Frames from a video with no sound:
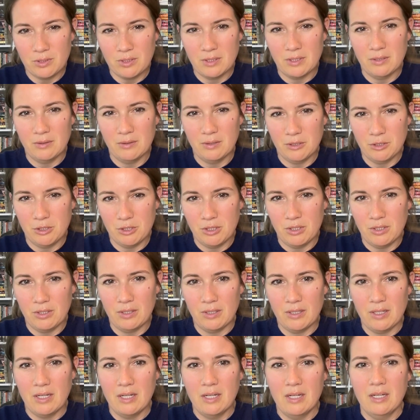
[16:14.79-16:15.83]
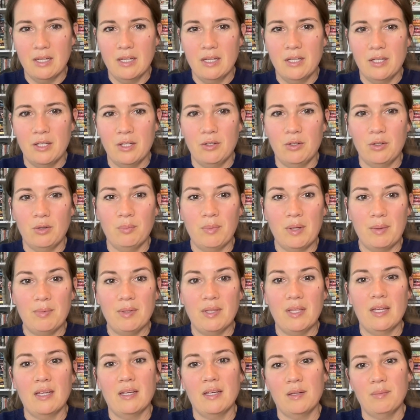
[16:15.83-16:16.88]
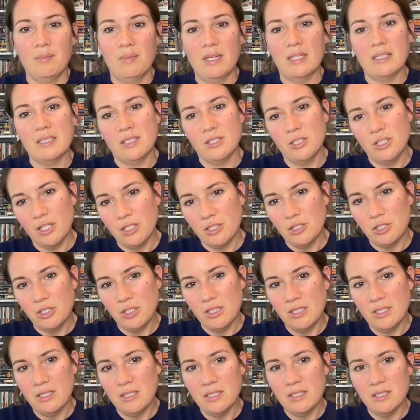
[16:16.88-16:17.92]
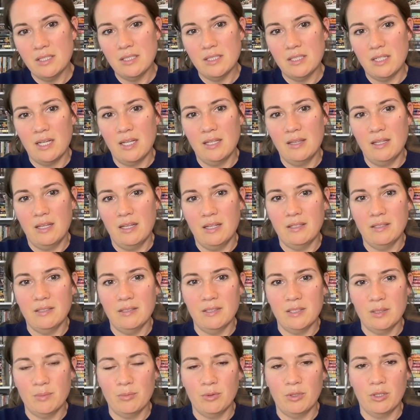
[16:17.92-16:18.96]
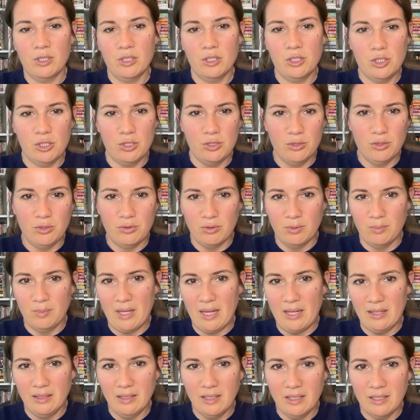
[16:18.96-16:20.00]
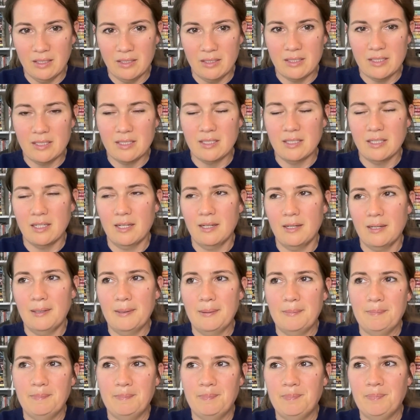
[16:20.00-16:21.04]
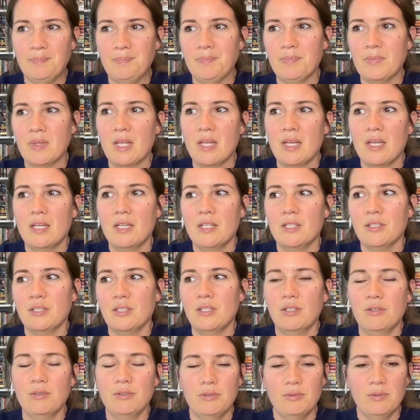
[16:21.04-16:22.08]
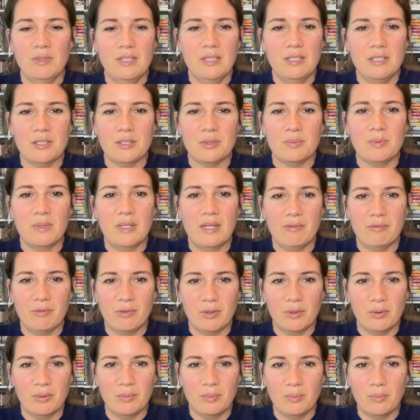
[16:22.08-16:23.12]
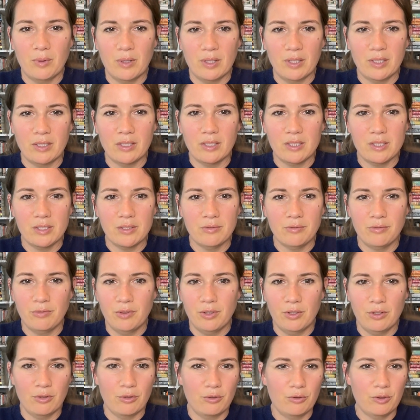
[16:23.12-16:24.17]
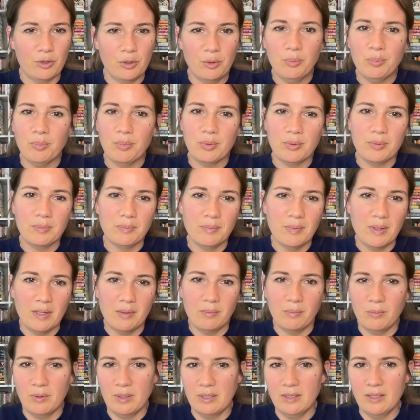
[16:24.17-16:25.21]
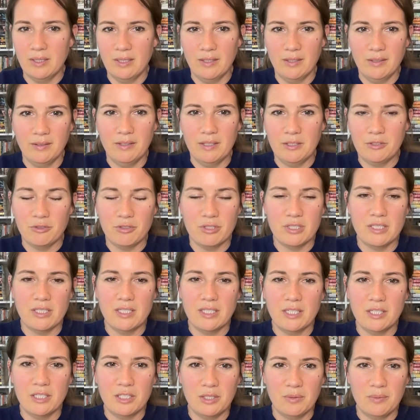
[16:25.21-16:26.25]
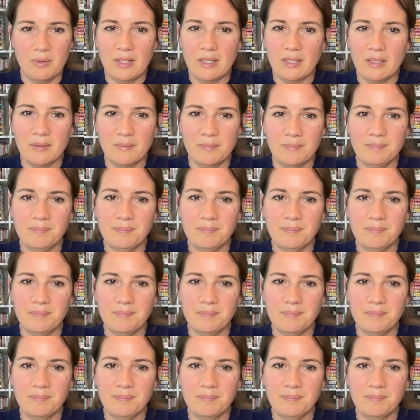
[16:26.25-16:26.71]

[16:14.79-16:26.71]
literature, maybe they could make suggestions and then someone could choose from that list. So it's really just whatever works for your group and what they're interested in doing.